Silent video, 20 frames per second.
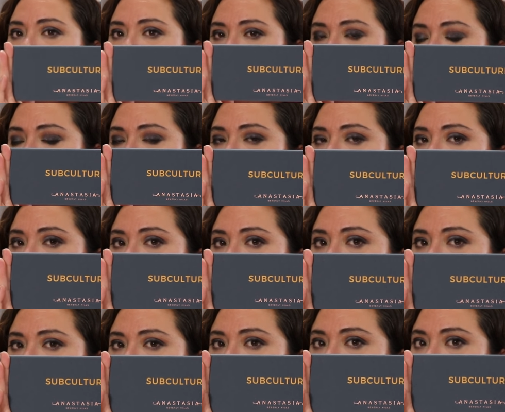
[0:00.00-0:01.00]
palette.
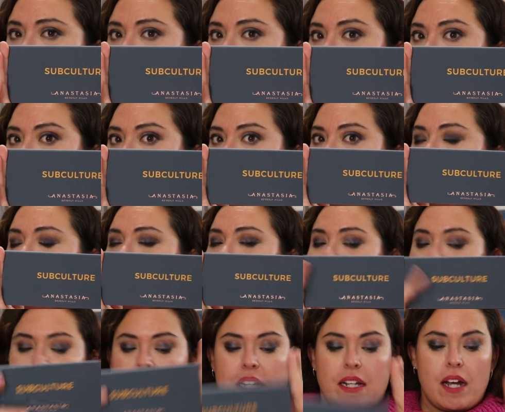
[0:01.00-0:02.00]

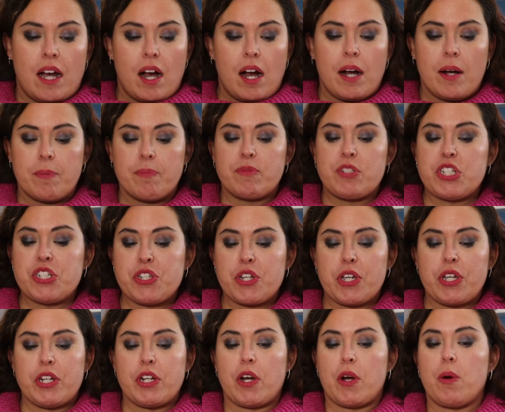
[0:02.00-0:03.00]
And um, just so
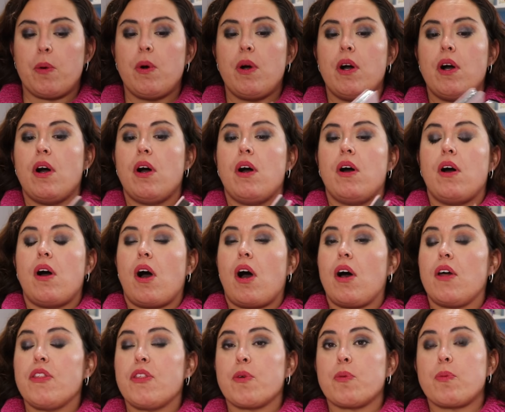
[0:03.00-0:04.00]
you know,
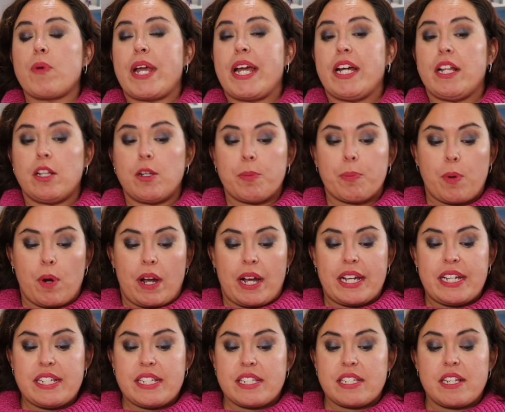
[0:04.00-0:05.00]
uh, the regular
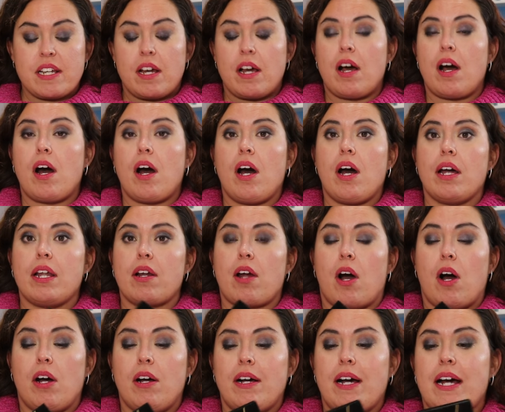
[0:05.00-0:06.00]
price on
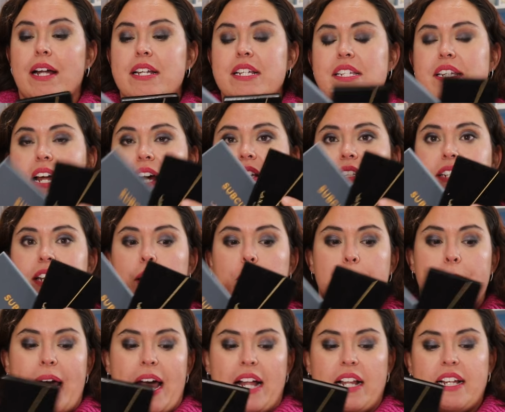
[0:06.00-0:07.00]
all
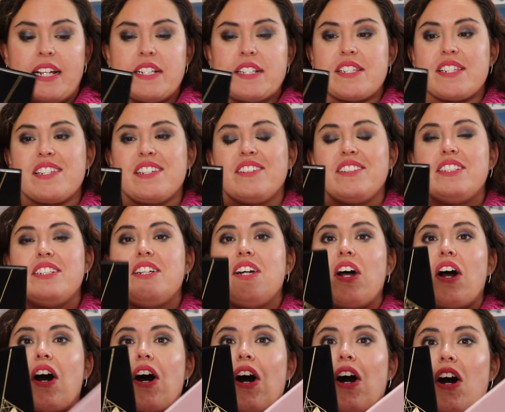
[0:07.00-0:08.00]
Anastasia palettes
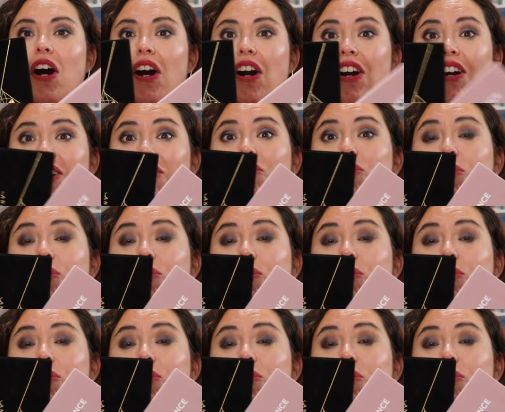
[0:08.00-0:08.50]
are